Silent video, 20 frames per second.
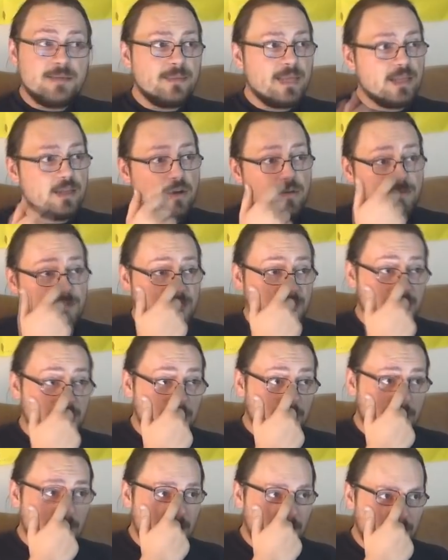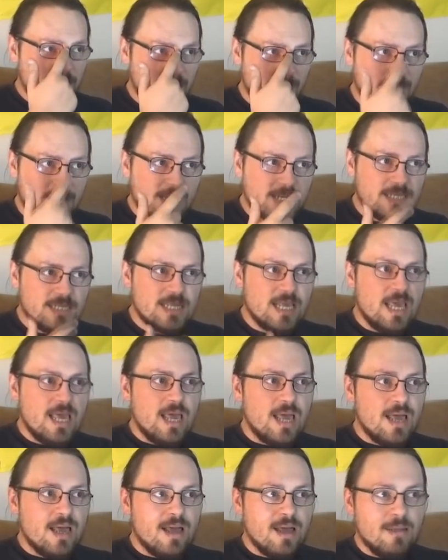keep that conversation going, because
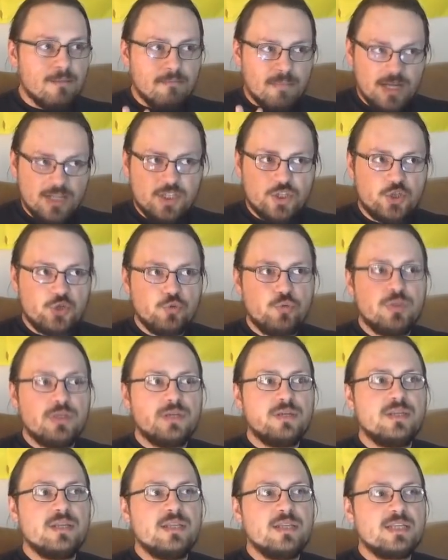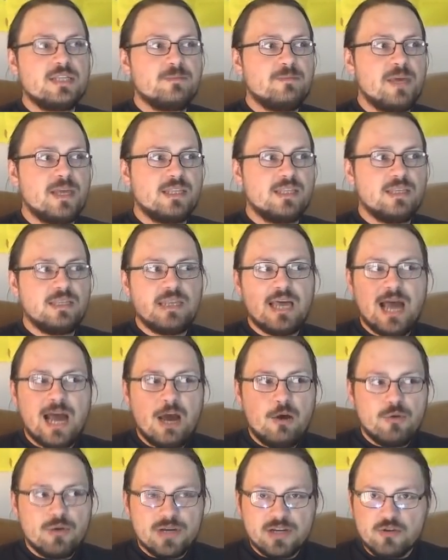much sooner than expected,
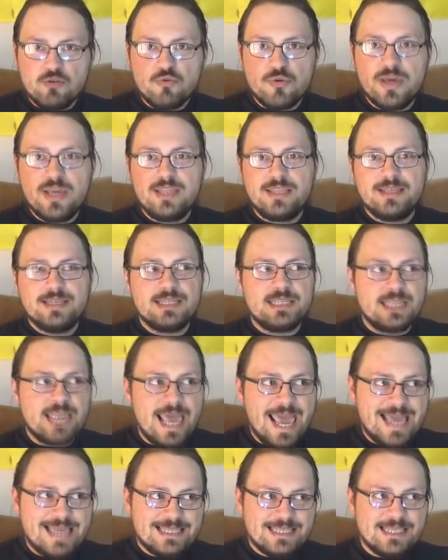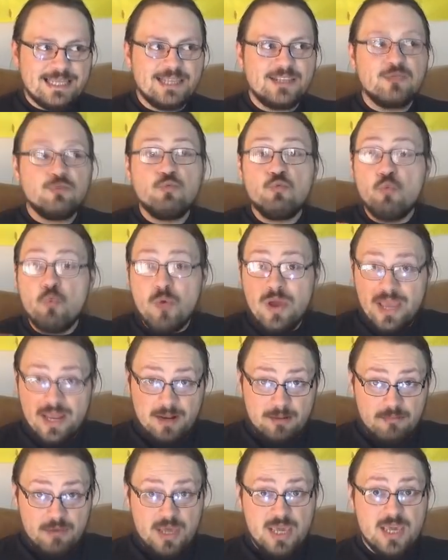our greatest asset
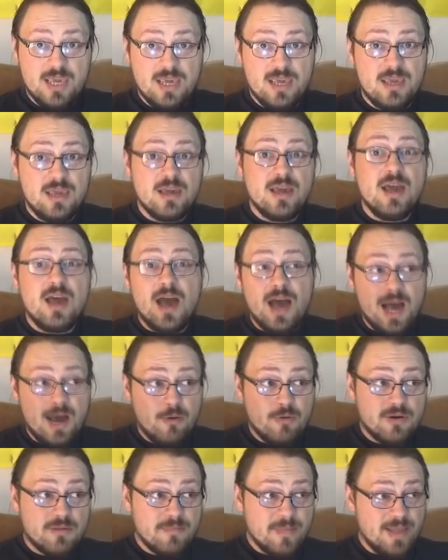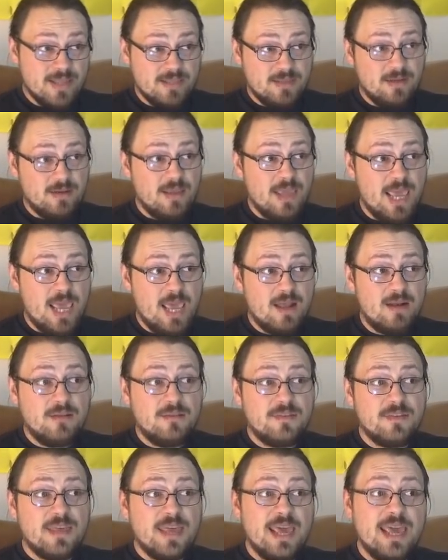will be our mental
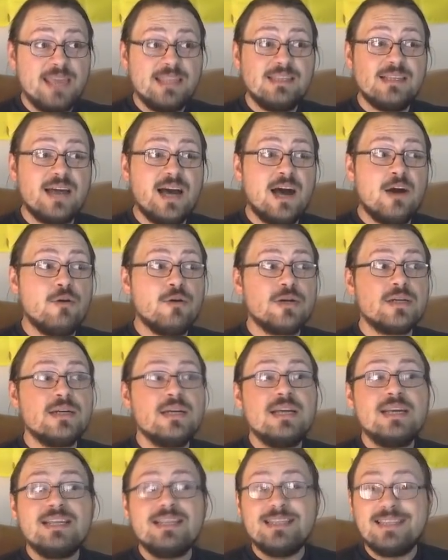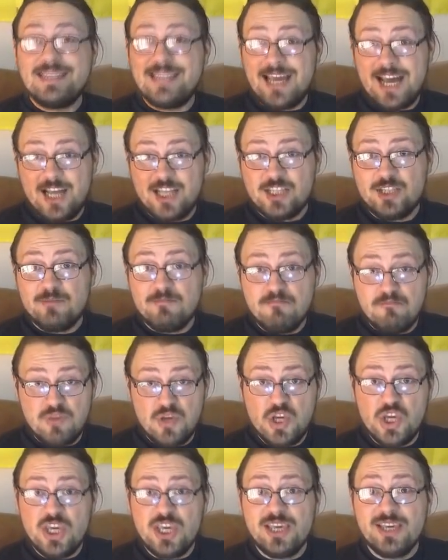health and our not
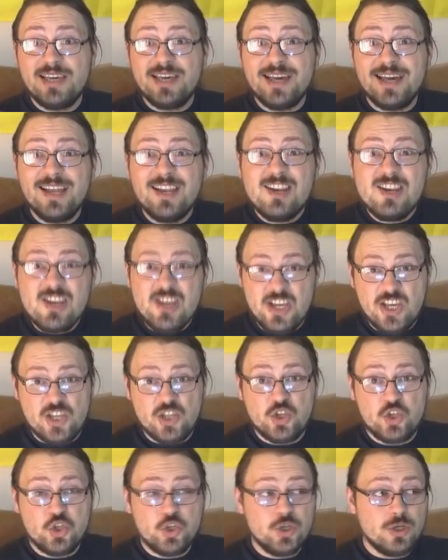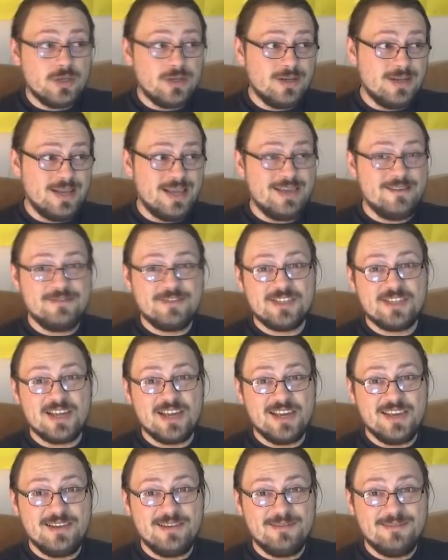being a leech
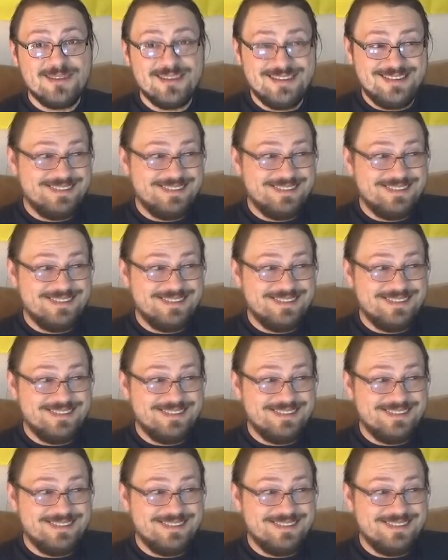lifestyle.